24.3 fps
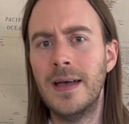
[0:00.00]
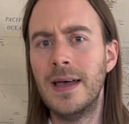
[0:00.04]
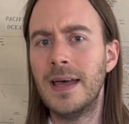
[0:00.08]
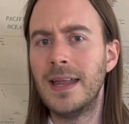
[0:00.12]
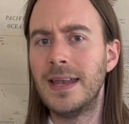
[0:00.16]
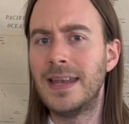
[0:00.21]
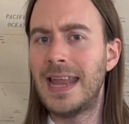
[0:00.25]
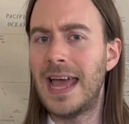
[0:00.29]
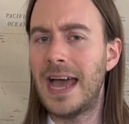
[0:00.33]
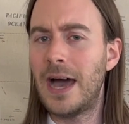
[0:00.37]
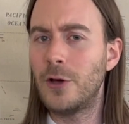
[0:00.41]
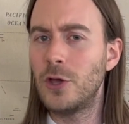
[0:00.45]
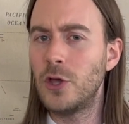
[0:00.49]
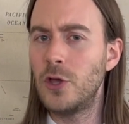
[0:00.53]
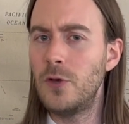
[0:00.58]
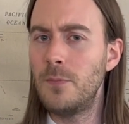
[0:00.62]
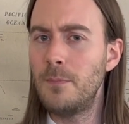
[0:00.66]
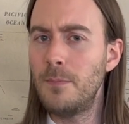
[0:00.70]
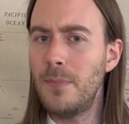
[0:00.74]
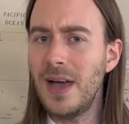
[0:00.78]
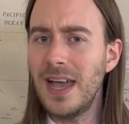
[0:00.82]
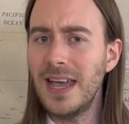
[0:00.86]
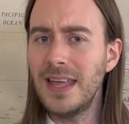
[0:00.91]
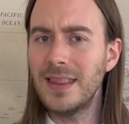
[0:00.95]
Now, you
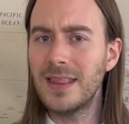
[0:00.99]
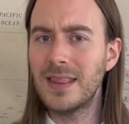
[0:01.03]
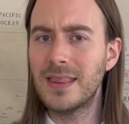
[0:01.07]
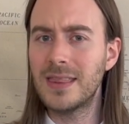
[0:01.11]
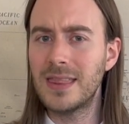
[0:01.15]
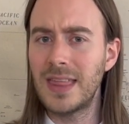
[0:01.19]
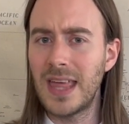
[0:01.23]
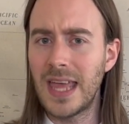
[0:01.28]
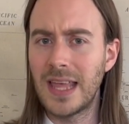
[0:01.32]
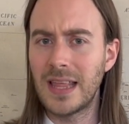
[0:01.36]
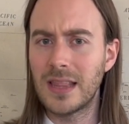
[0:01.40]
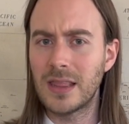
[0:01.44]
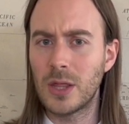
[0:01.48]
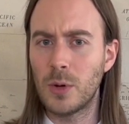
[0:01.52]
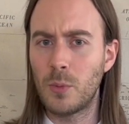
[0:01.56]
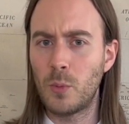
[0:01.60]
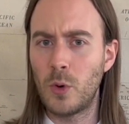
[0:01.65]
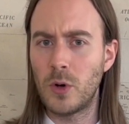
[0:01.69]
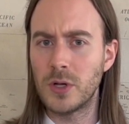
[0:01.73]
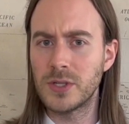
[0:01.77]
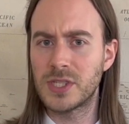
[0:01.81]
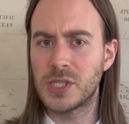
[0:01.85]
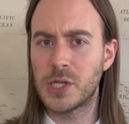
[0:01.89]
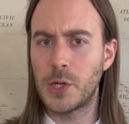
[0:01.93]
might think that
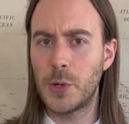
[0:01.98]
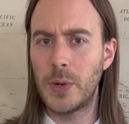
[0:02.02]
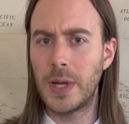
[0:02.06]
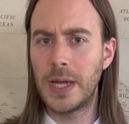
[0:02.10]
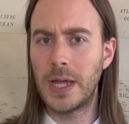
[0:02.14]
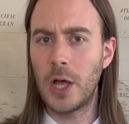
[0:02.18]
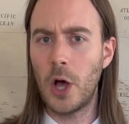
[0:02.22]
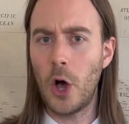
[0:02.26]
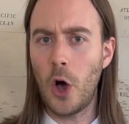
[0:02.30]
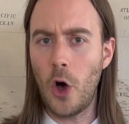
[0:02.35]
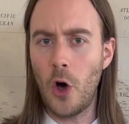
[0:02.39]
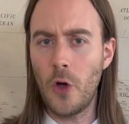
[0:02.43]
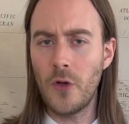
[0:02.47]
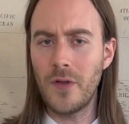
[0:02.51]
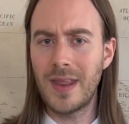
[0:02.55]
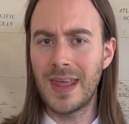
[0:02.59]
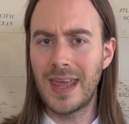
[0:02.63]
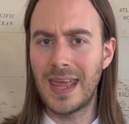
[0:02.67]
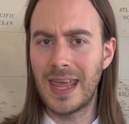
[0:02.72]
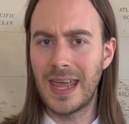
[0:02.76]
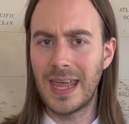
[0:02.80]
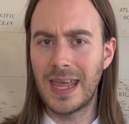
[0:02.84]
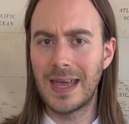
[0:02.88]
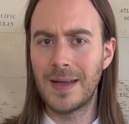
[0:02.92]
what's going on
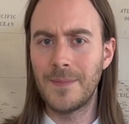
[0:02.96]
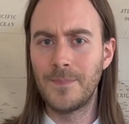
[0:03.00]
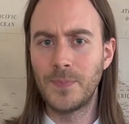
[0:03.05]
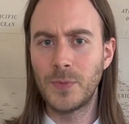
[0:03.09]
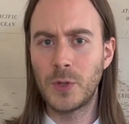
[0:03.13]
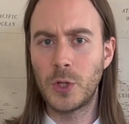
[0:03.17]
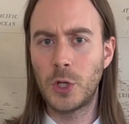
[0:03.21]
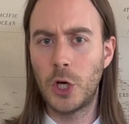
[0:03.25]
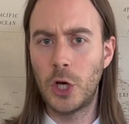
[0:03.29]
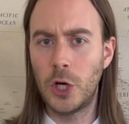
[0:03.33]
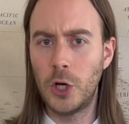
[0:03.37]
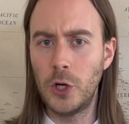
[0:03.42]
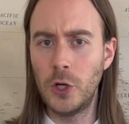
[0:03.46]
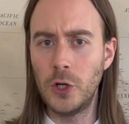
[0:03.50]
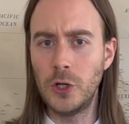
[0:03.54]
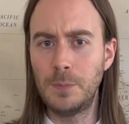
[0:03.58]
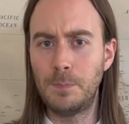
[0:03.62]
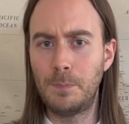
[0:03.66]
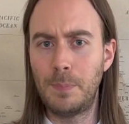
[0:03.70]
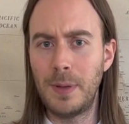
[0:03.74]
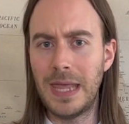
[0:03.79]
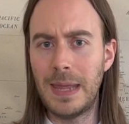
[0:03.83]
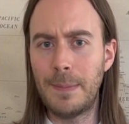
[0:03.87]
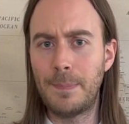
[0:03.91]
here
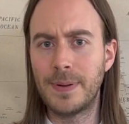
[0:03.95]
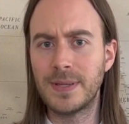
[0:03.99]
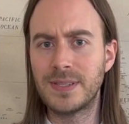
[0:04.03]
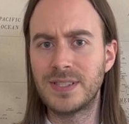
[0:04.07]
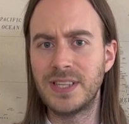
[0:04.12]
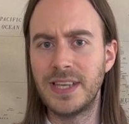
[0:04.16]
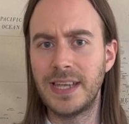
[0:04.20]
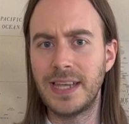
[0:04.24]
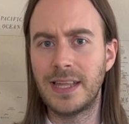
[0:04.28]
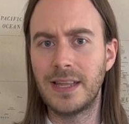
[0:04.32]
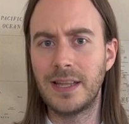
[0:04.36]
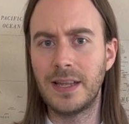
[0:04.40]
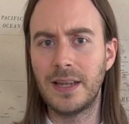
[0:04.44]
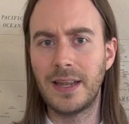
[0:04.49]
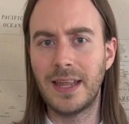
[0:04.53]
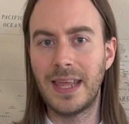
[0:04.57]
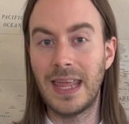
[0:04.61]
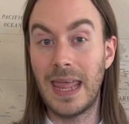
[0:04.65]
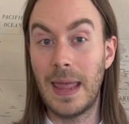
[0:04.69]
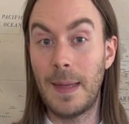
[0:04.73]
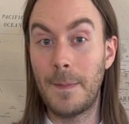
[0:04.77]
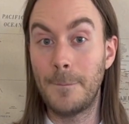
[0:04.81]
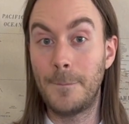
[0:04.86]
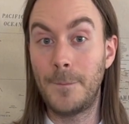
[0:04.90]
could be
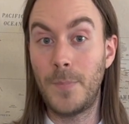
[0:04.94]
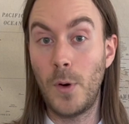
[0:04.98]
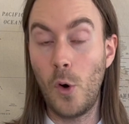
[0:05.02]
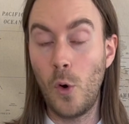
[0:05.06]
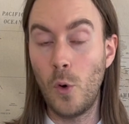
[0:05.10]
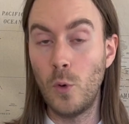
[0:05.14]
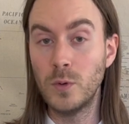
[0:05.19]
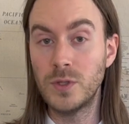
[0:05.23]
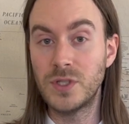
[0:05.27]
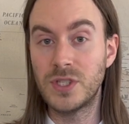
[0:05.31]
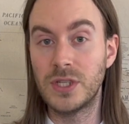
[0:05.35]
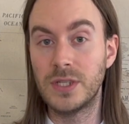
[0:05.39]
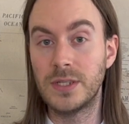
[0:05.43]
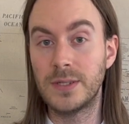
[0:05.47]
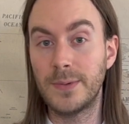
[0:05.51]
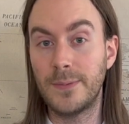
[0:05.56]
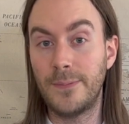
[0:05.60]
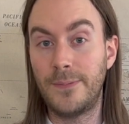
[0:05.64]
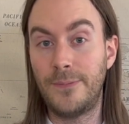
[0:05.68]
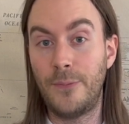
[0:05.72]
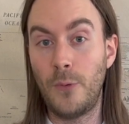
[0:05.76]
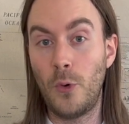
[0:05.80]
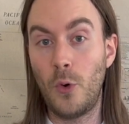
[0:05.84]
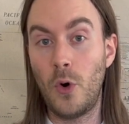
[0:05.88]
particularly important
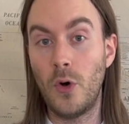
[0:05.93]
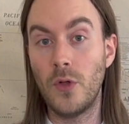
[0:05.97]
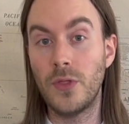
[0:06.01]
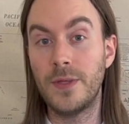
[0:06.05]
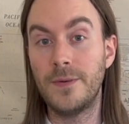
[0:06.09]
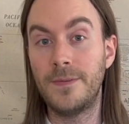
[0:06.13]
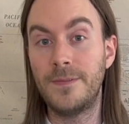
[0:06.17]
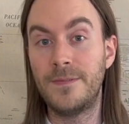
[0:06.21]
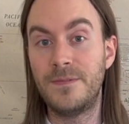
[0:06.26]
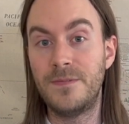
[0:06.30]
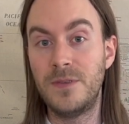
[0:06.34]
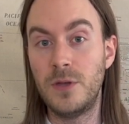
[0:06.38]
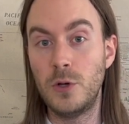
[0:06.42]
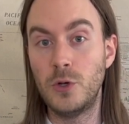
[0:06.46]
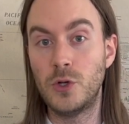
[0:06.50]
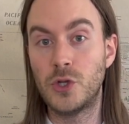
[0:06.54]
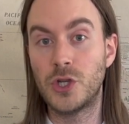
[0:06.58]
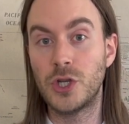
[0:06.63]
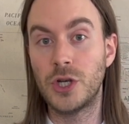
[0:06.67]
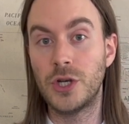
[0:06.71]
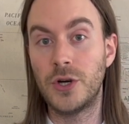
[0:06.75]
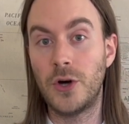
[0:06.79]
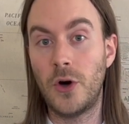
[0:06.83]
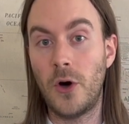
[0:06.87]
for the
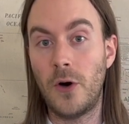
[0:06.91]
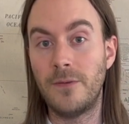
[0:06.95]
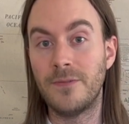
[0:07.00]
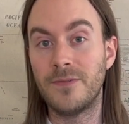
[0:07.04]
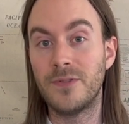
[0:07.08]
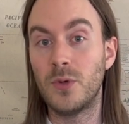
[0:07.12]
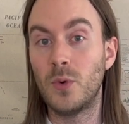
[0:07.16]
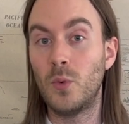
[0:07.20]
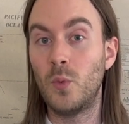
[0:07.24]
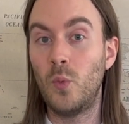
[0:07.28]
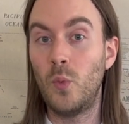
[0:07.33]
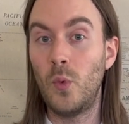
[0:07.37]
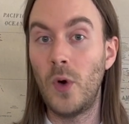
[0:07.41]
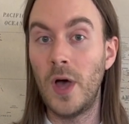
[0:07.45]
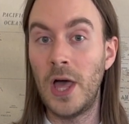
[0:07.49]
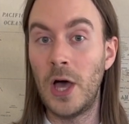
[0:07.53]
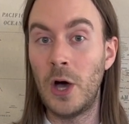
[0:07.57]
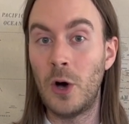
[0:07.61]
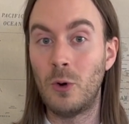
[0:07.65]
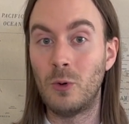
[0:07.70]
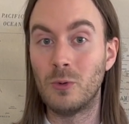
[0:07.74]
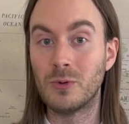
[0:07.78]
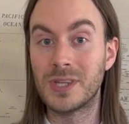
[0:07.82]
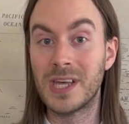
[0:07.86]
future of the
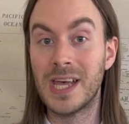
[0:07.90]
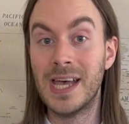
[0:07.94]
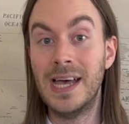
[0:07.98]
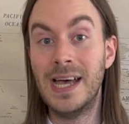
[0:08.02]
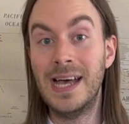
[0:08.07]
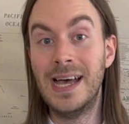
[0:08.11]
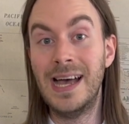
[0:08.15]
world.